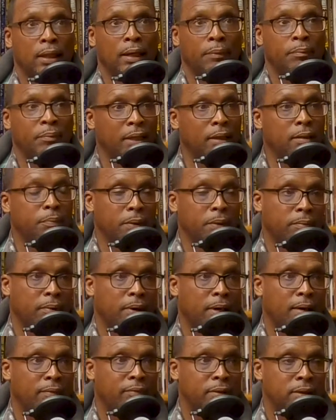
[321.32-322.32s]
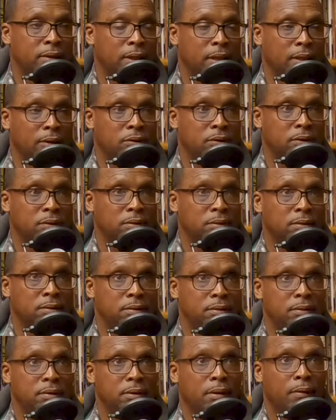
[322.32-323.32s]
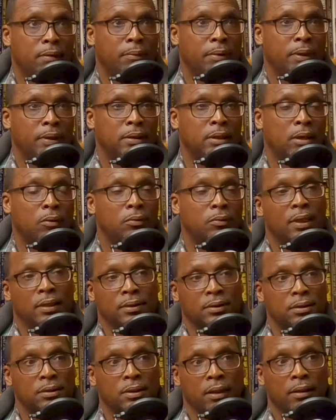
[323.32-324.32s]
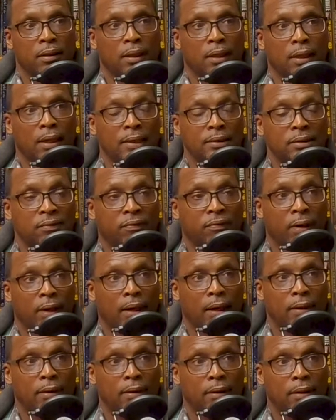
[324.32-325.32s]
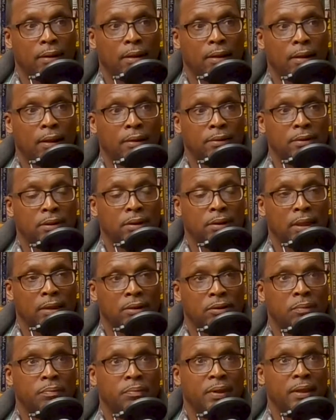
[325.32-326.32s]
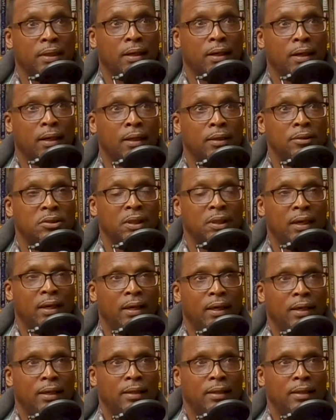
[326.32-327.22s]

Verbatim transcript: And many people have addiction, but don't necessarily classify it as addiction because